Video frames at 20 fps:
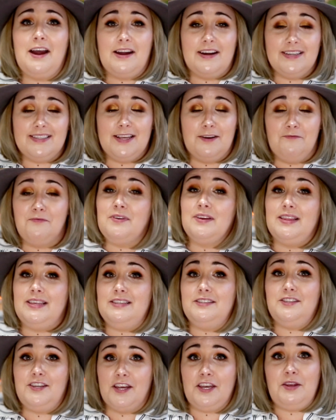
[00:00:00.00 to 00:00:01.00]
because I really
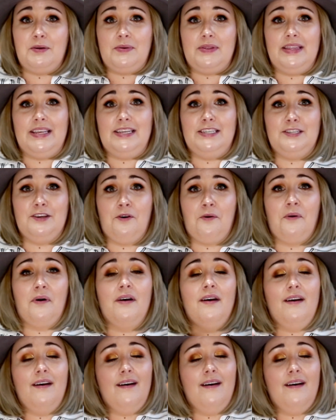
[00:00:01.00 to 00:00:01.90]
genuinely do.